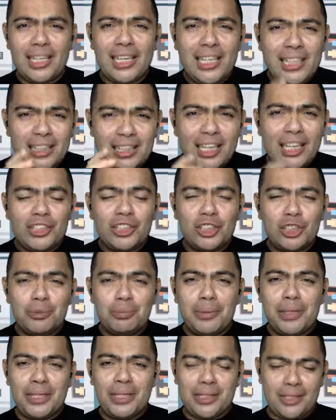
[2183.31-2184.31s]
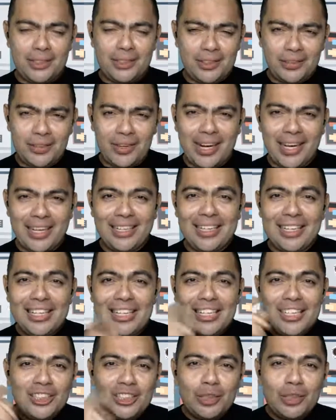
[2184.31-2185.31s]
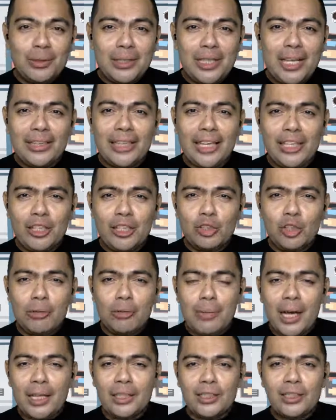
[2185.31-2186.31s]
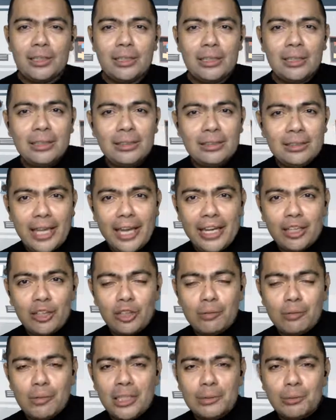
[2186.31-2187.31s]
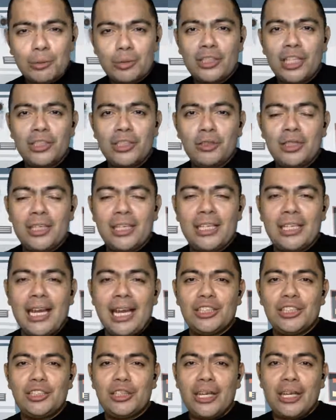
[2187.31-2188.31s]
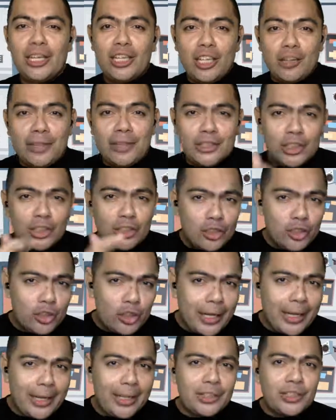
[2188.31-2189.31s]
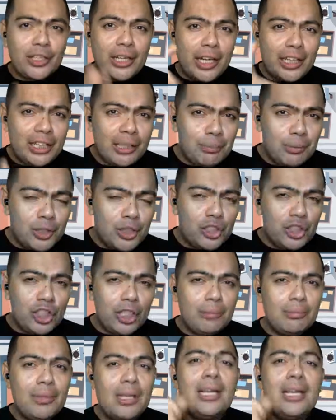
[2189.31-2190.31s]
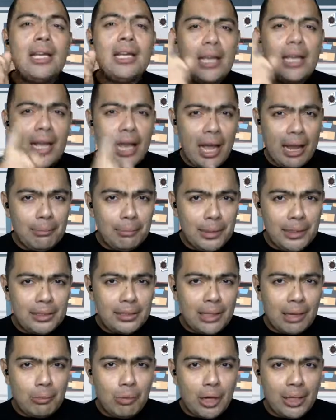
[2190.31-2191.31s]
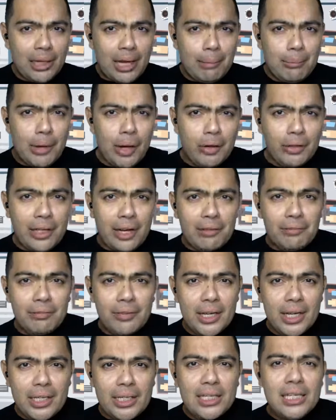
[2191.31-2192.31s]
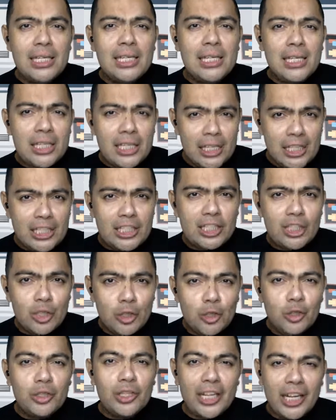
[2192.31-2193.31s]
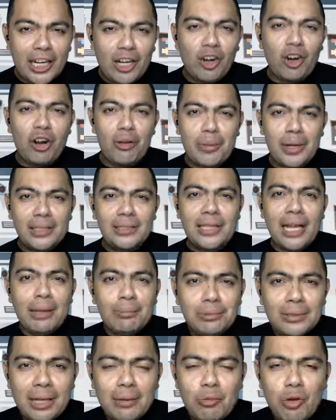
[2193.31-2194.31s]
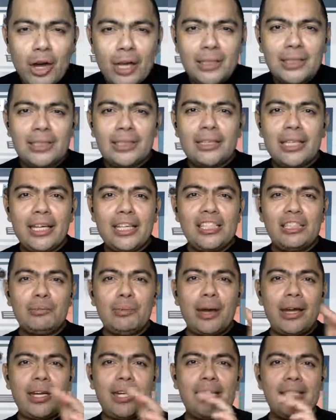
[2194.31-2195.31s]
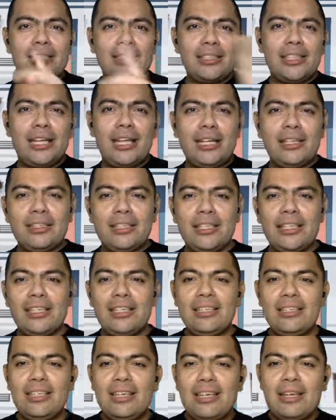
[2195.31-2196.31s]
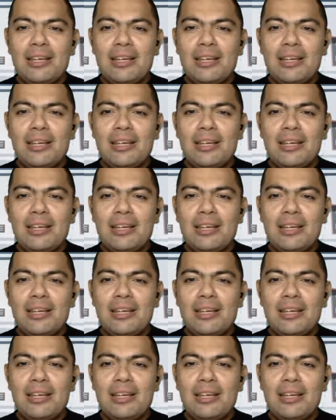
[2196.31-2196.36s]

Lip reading: International speakers, right? So with that, thank you so much. Thank you so much for stay tuning in Ice Chat. Innovation, change, and entrepreneurship. Helping someone get back on their feet is good economics. Help someone, stay inspiring, stay healthy.